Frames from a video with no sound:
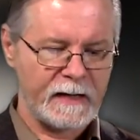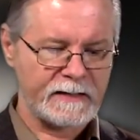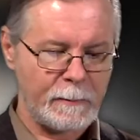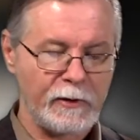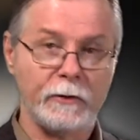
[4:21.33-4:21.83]

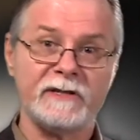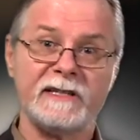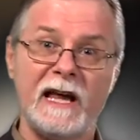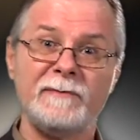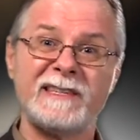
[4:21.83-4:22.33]
some of those
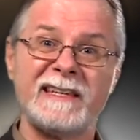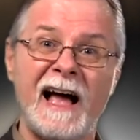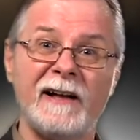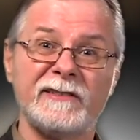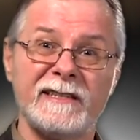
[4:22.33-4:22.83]
same
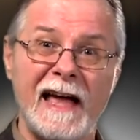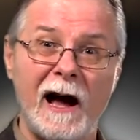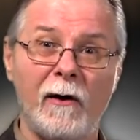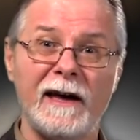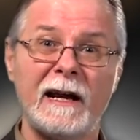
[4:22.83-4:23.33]
styles now,